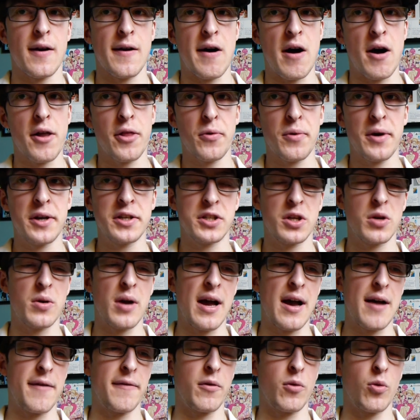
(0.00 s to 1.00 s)
Otherwise you
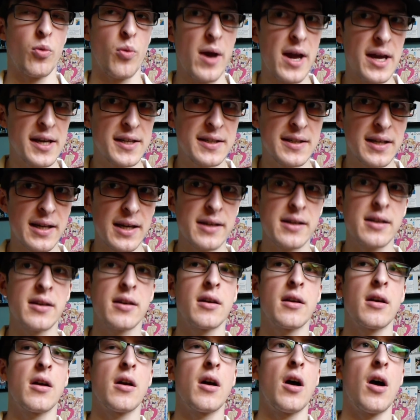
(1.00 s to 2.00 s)
have wasted
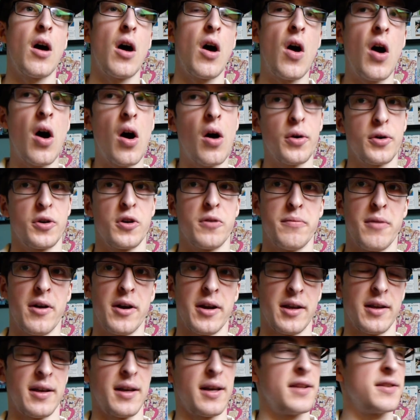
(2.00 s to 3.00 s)
all your
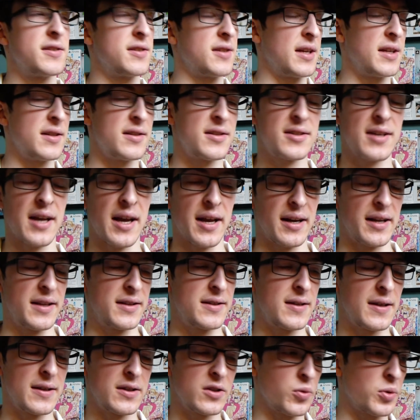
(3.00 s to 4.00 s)
money. It's insane.
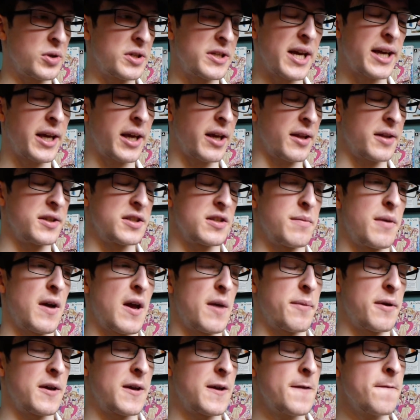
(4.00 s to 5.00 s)
It's ridiculous in my
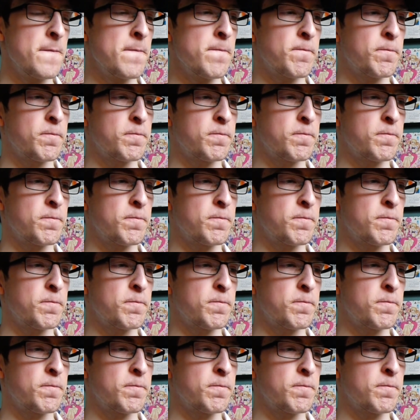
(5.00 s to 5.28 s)
opinion.